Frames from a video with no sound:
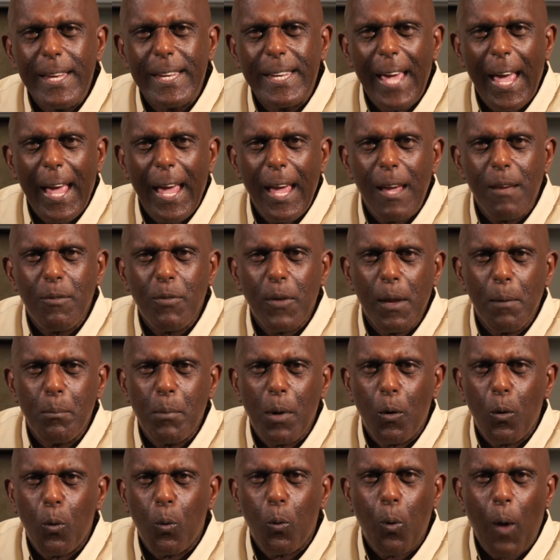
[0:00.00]
gave him
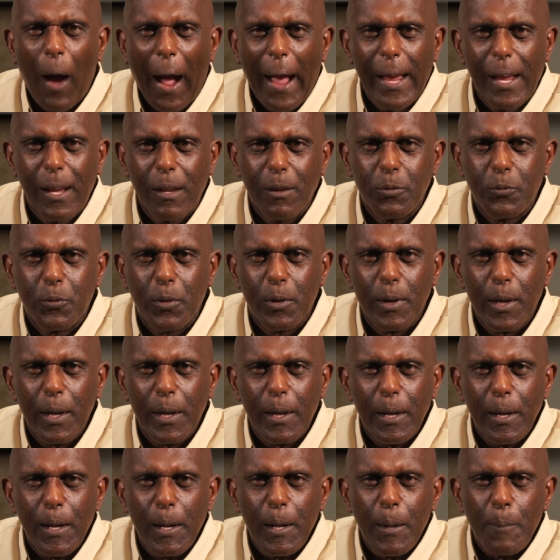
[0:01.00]
a wife,
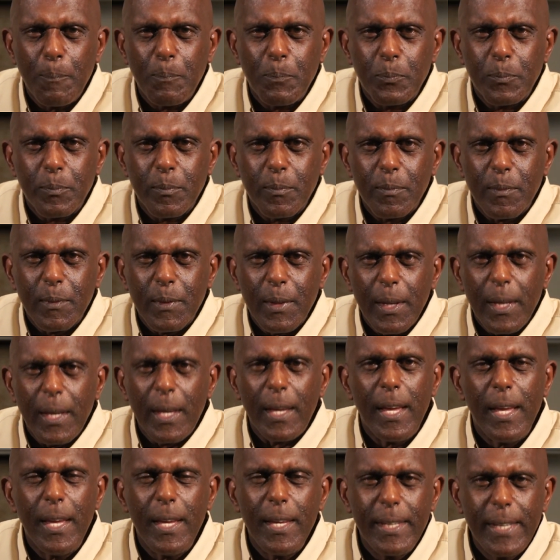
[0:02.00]

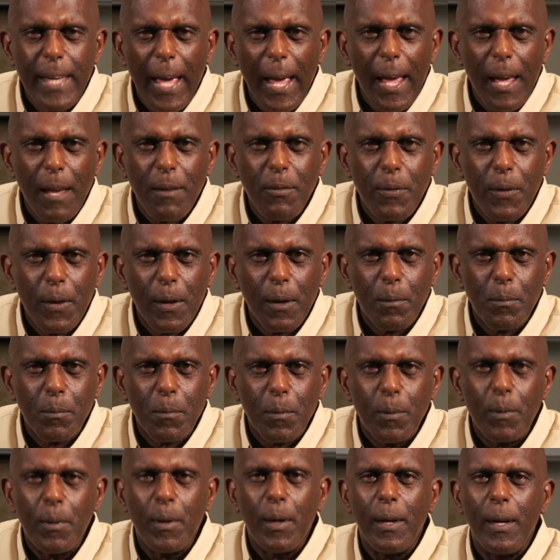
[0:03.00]
he gave
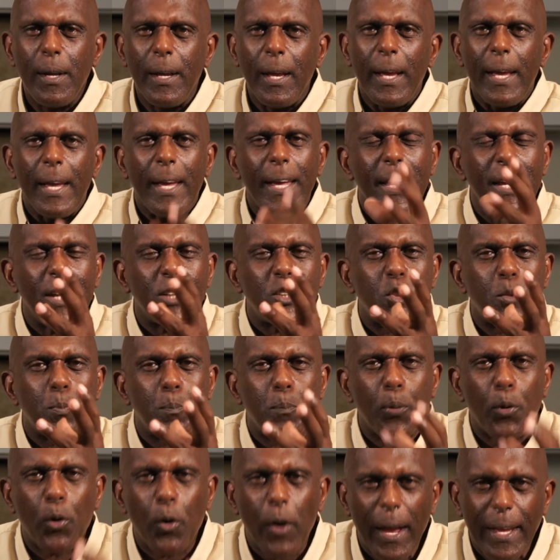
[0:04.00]
him his
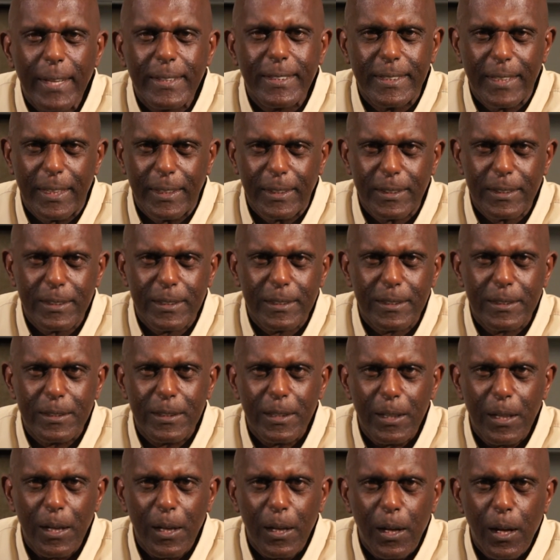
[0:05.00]
presence.
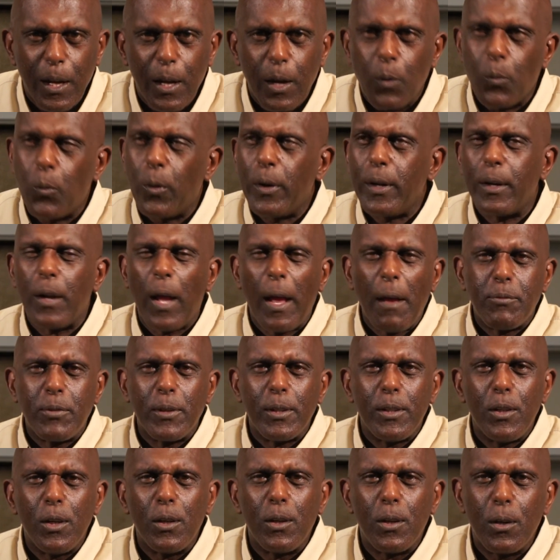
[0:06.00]
Whenever
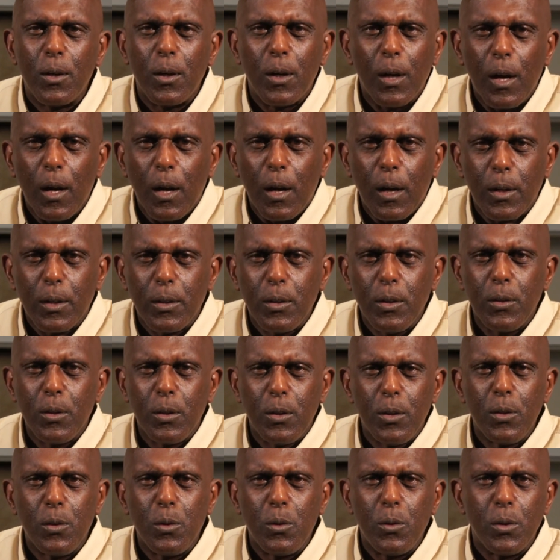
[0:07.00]
you
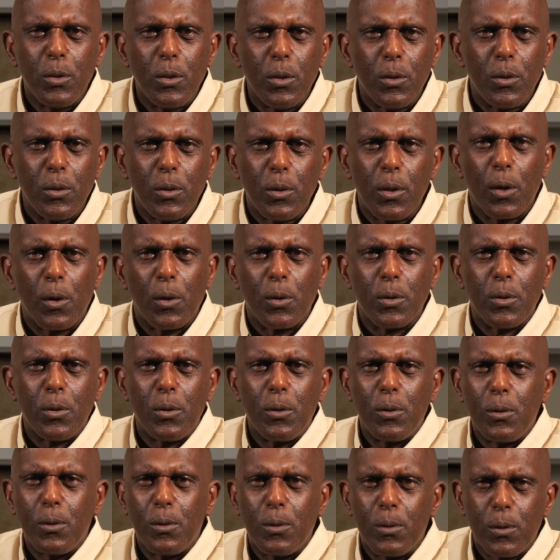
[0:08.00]

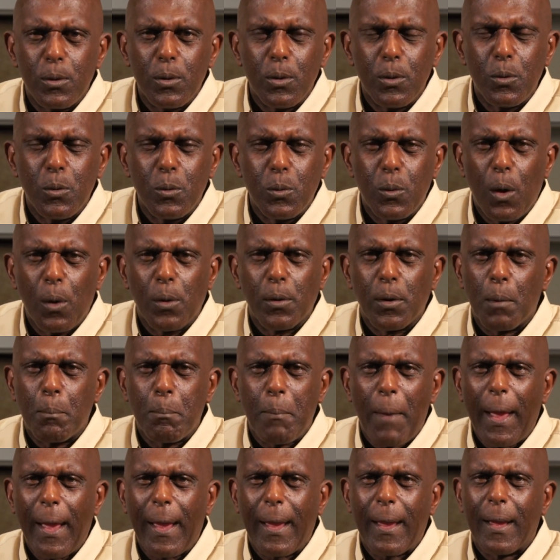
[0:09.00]
want a
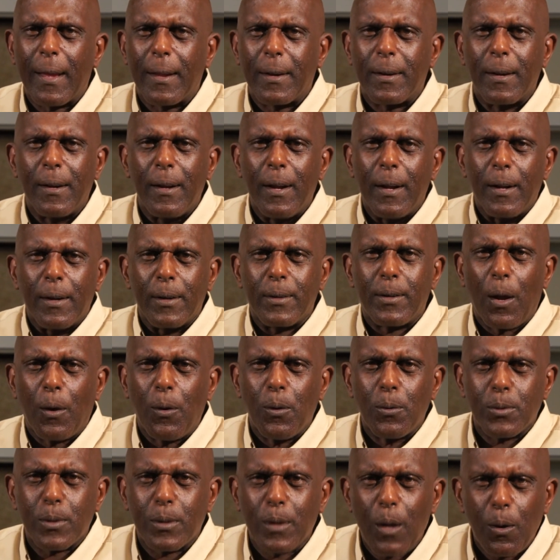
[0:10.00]
man,
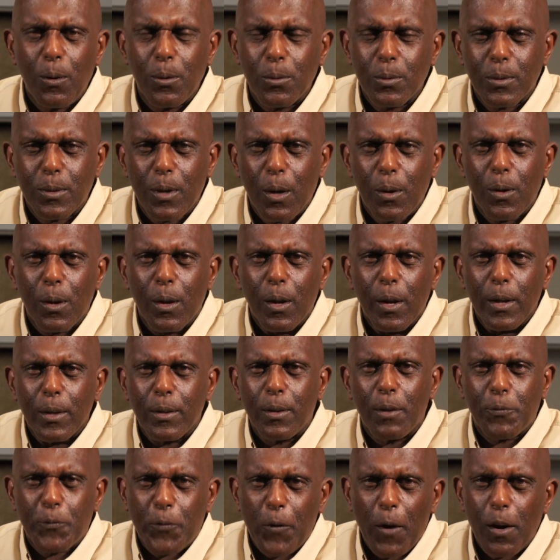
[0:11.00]

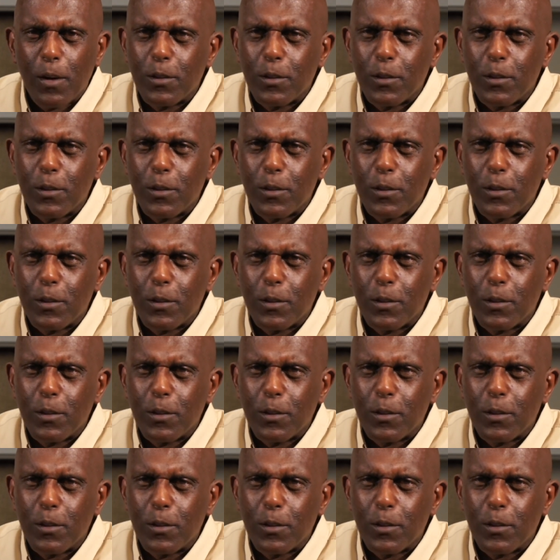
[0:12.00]
the